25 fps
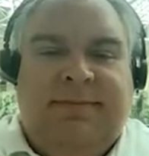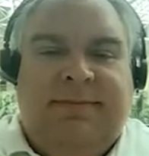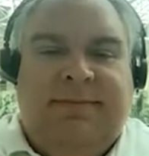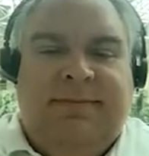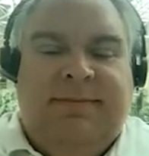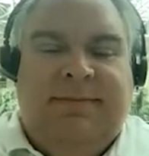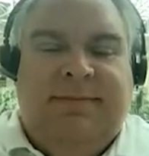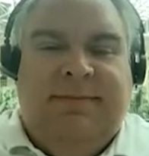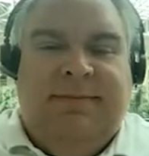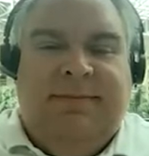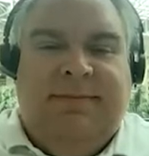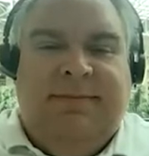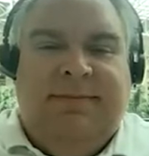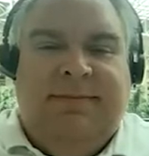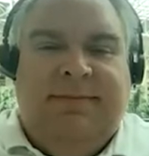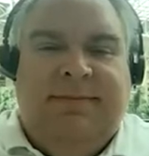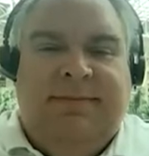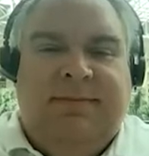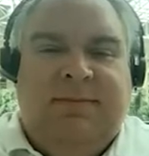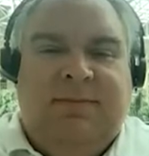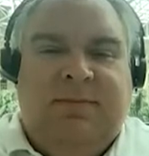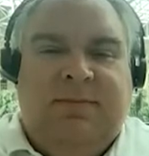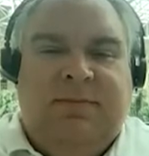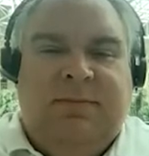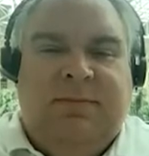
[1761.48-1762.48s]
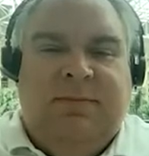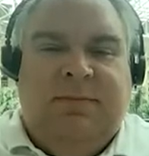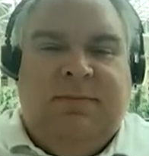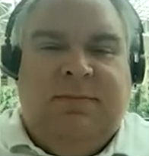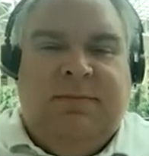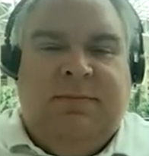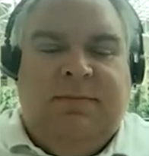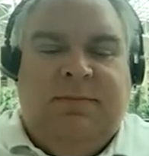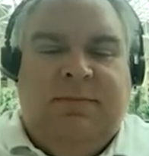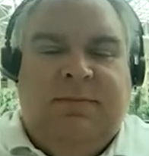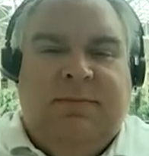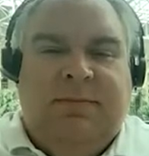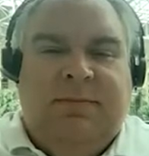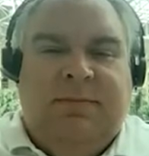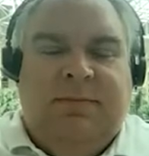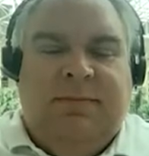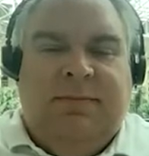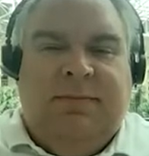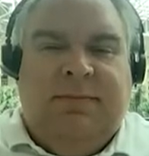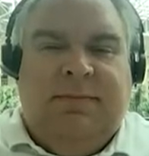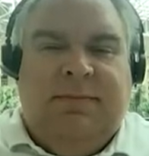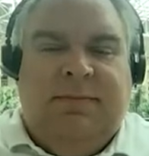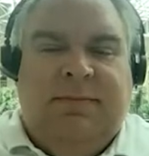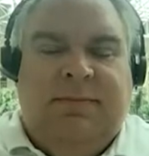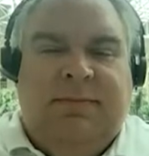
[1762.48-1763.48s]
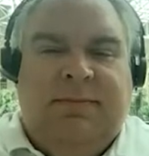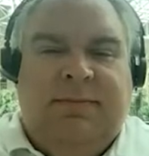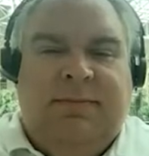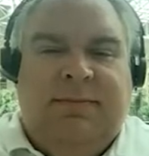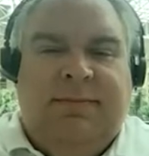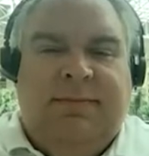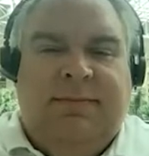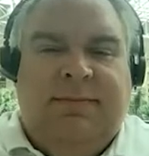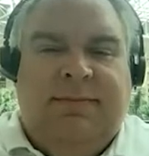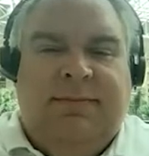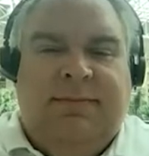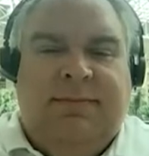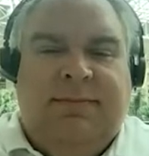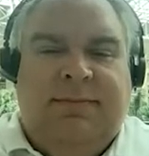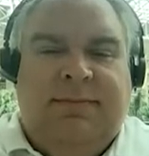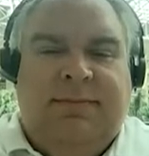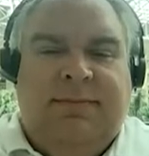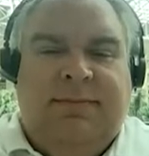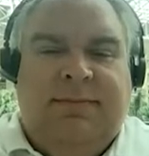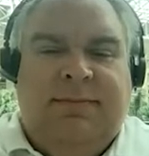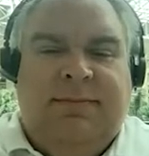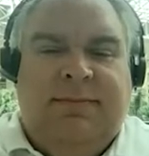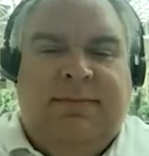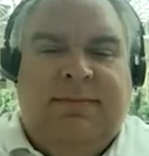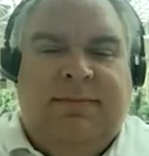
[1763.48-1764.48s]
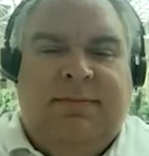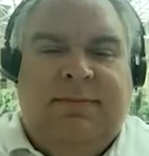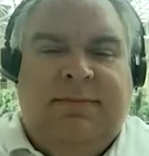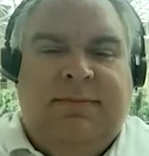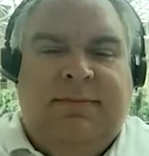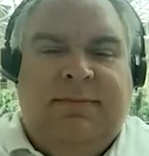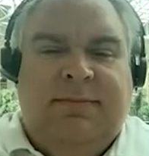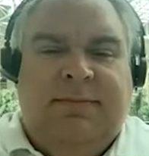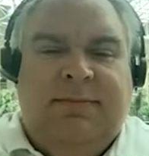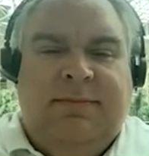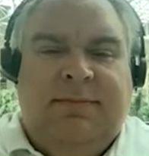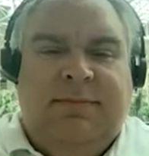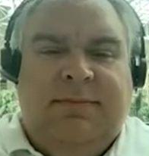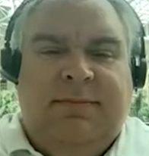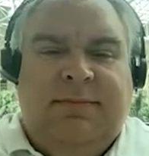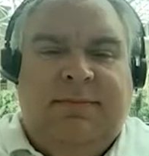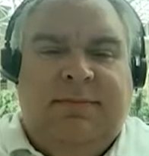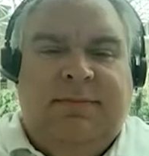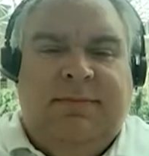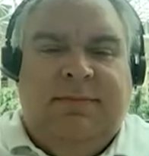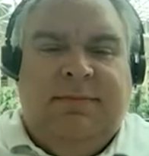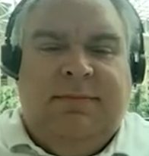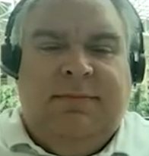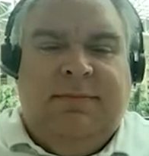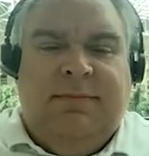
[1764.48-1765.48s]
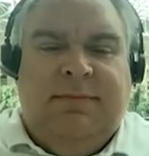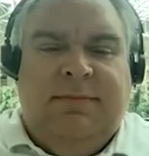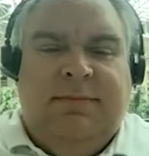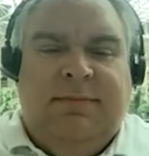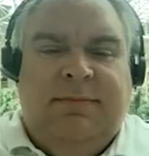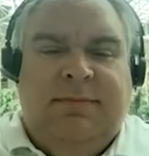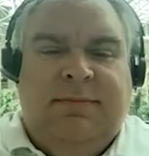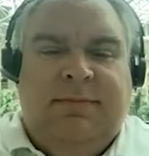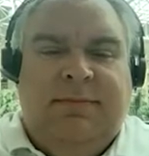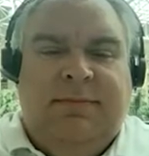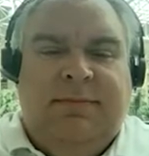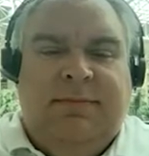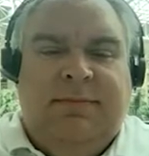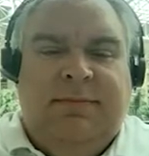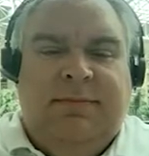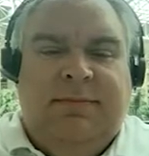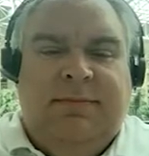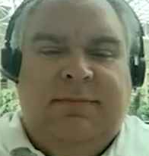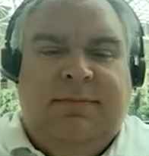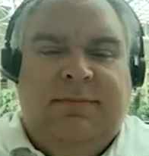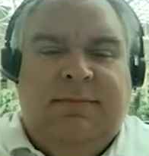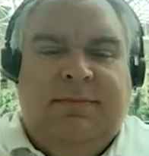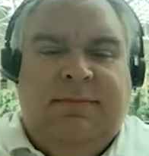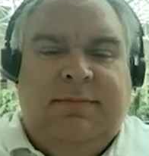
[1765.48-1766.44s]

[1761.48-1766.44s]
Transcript: The person shown says nothing.